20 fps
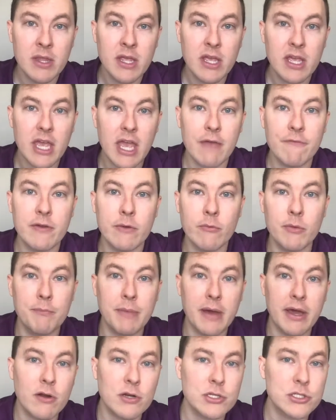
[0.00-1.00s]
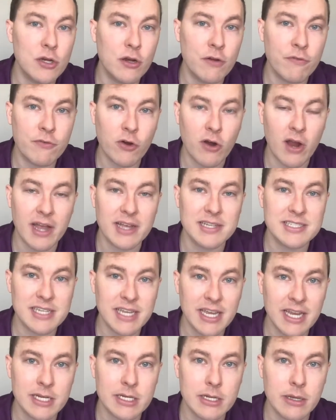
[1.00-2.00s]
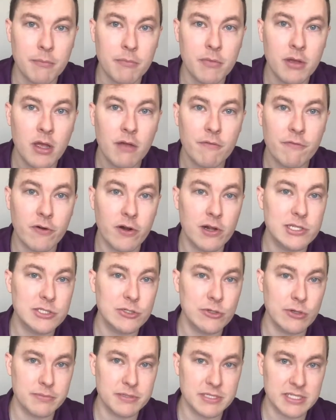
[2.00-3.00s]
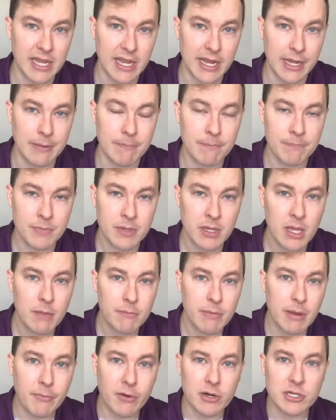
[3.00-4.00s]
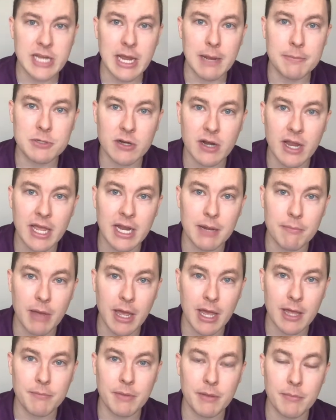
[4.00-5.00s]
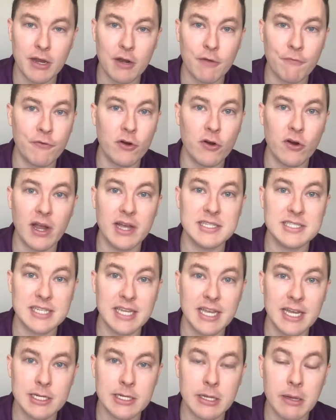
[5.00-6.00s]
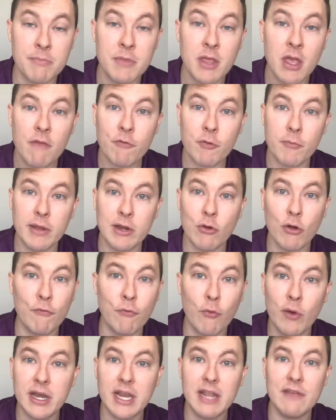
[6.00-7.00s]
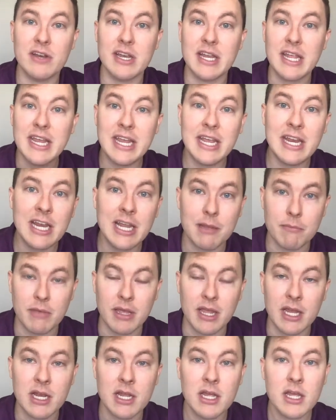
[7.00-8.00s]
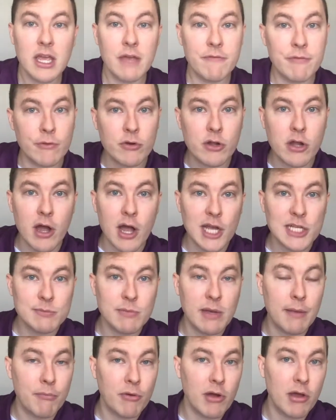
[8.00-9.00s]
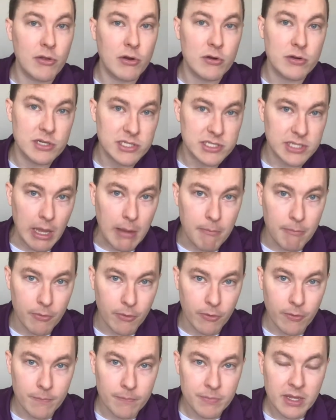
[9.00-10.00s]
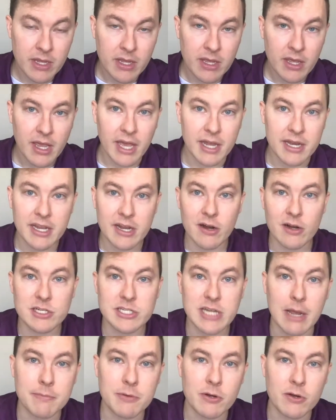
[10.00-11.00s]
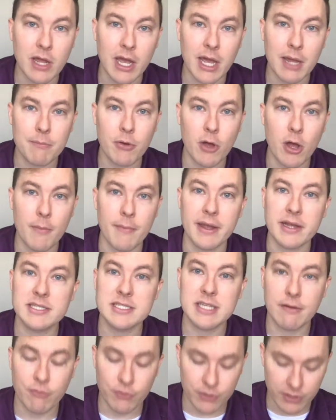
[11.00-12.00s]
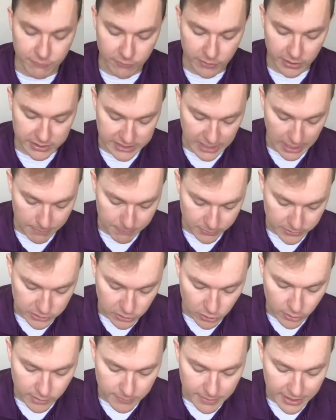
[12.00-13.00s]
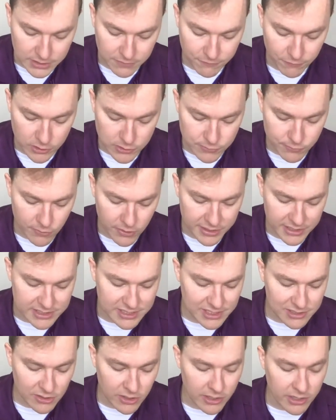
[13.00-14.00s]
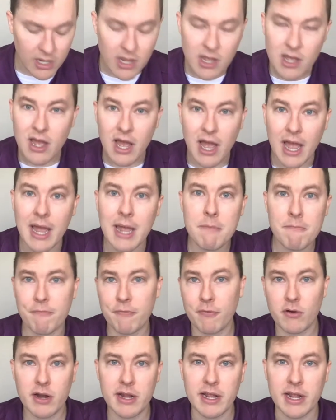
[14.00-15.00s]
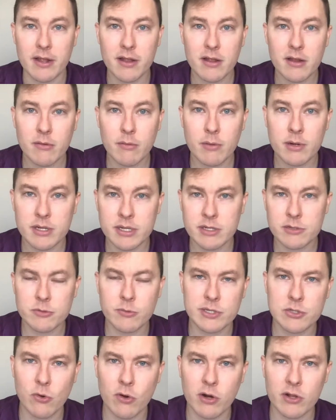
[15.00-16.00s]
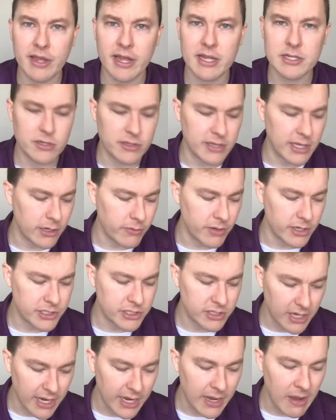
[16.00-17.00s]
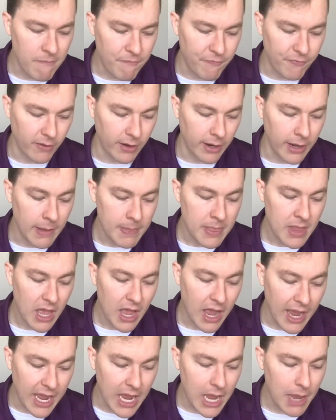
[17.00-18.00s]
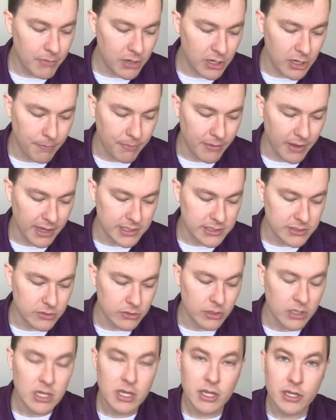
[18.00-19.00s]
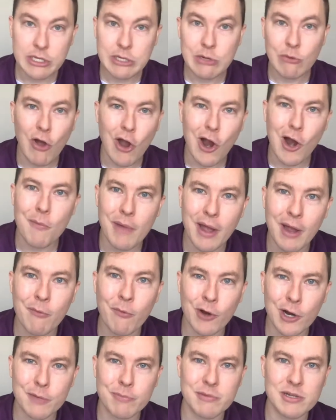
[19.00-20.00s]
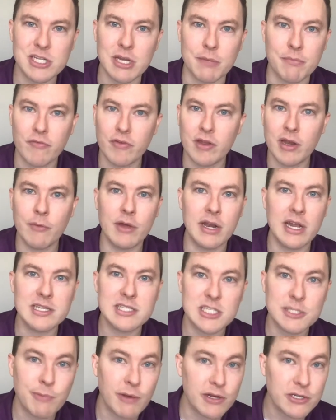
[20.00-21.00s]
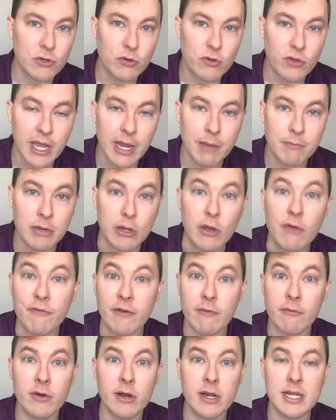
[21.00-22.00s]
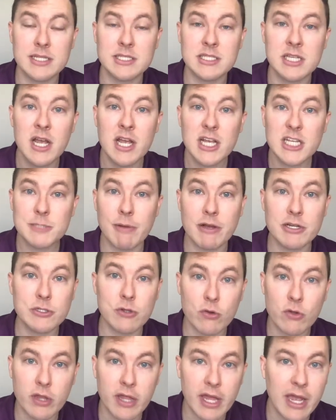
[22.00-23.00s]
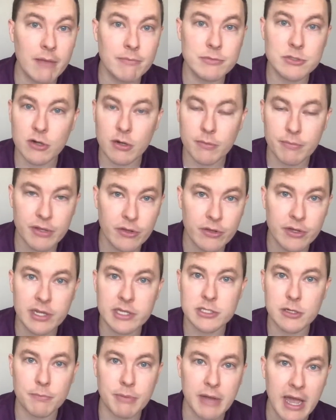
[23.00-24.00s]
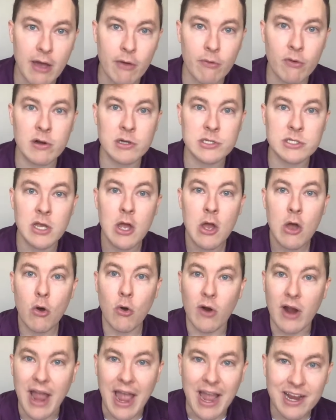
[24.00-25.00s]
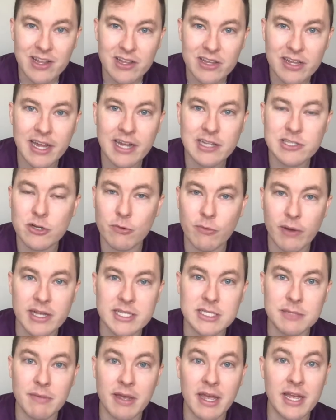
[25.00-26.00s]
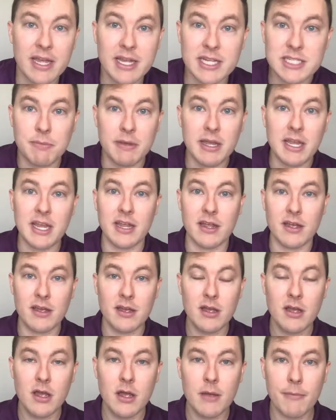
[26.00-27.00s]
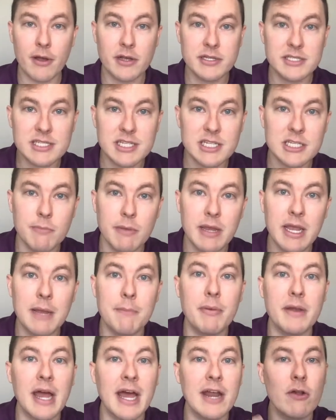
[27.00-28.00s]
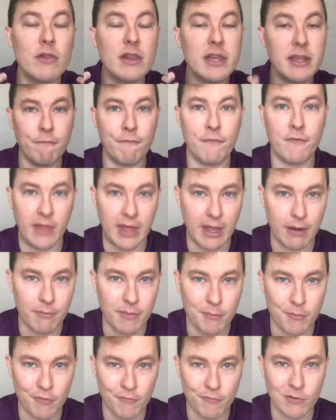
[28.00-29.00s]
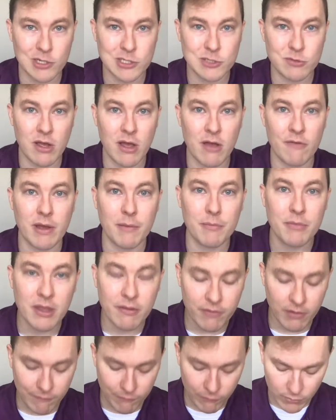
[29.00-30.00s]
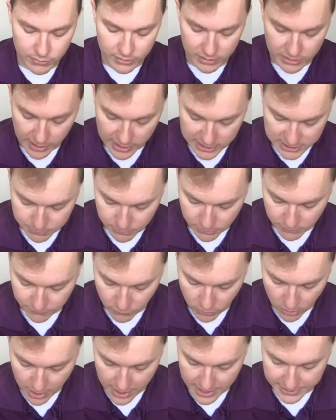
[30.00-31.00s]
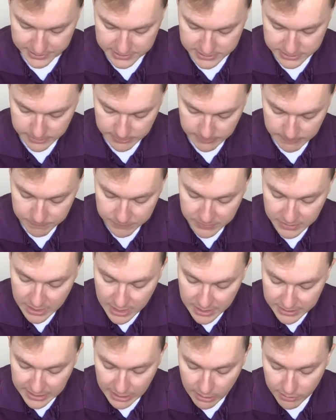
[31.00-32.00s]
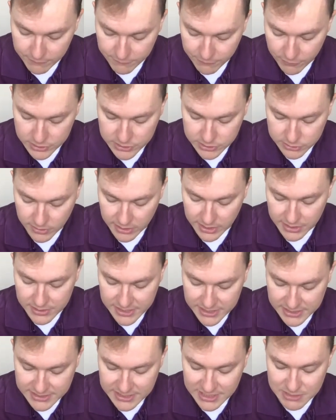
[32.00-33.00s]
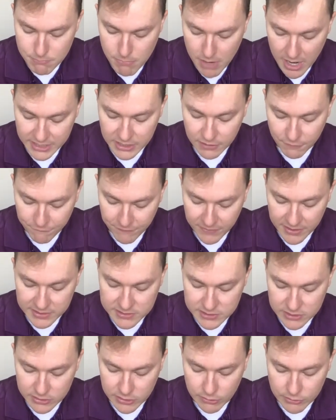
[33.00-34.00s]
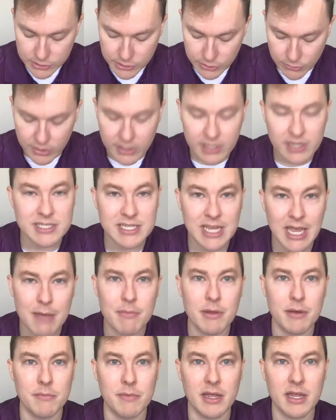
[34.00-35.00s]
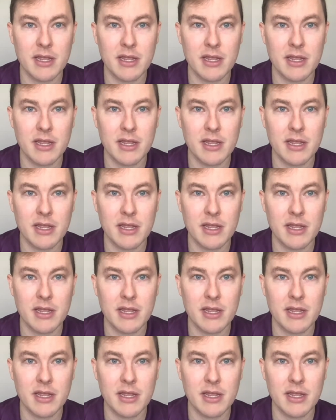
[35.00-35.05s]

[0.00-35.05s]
if it would better serve Christ's kingdom for us to abstain. Remember in chapter 8, it might be better for Christ's kingdom for me to avoid even eating meat if it would cause my brother to stumble. And here in chapter 9, Paul makes several different examples. Going back to verse 1, he says, look, I am free. Rhetorically answering that question, I am free. I am an apostle. You are my workmanship. If anyone has a special claim to you, if everyone has special claims or abilities or powers or accolades or resume, it's me. Paul says it's me, but I don't live for that. Remember verse 12, I'm living for the gospel of Christ. Now in verse 3, this is my defense to those who would examine me.